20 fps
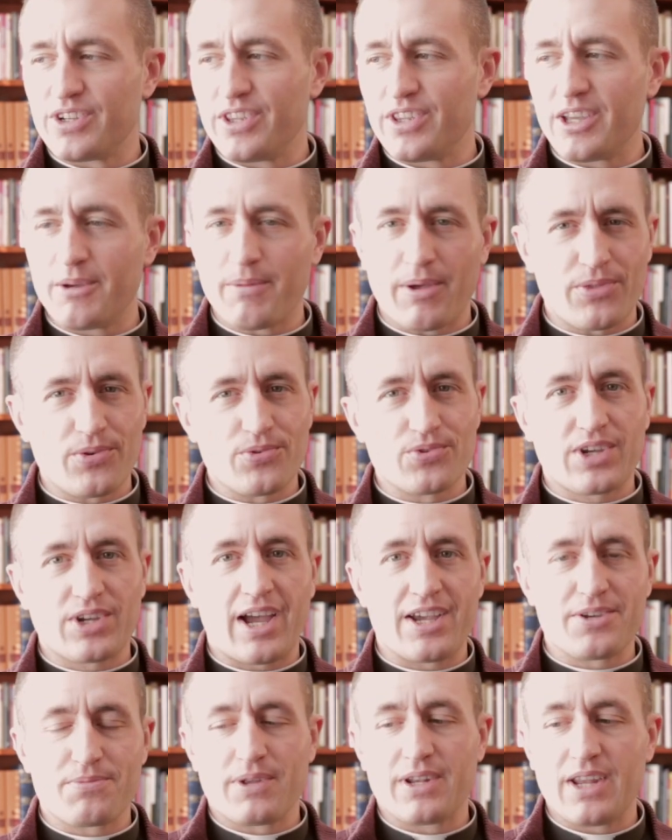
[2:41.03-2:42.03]
You think about those
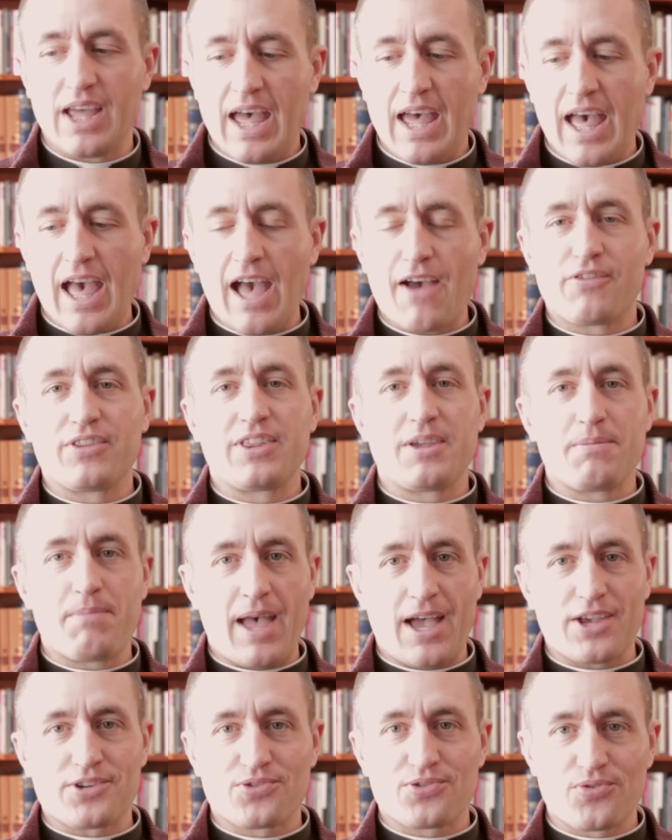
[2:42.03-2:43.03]
guys, but after they
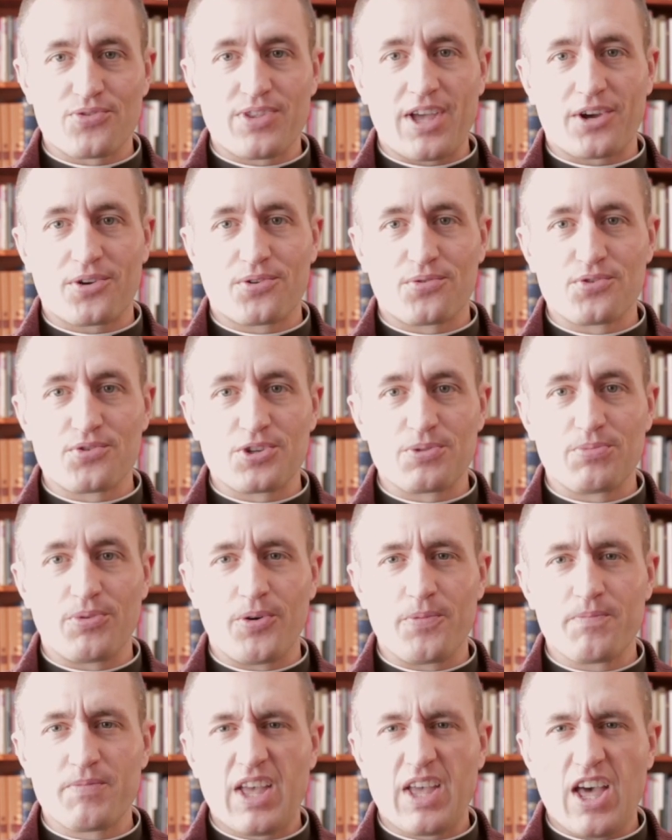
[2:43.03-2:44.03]
pass through that
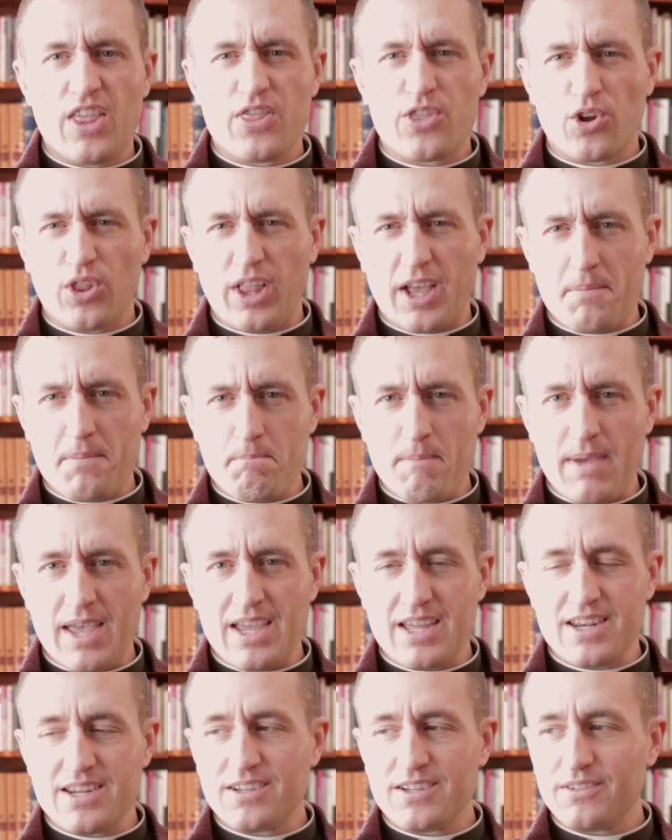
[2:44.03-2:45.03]
crucible, they're like
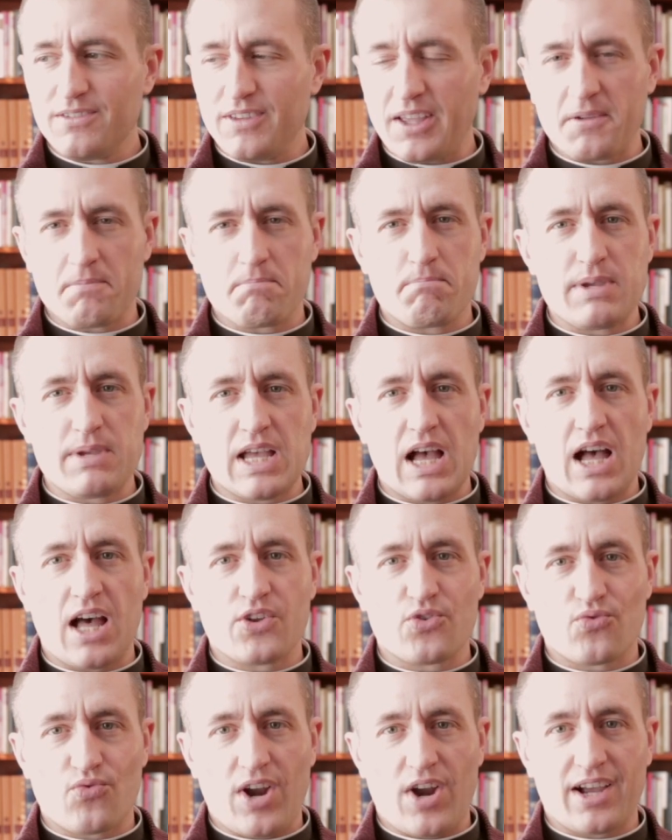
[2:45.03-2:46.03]
made like
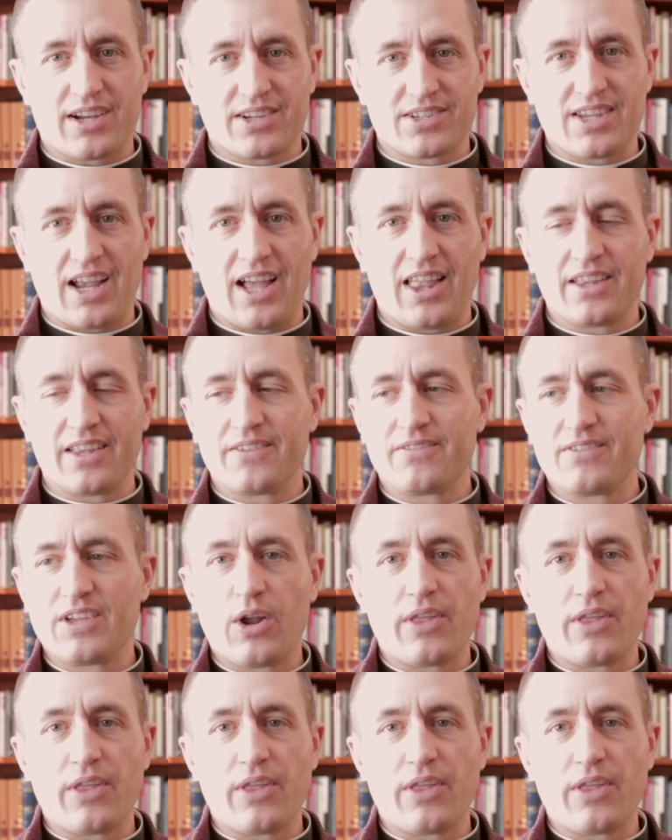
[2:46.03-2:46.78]
beyond rock solid.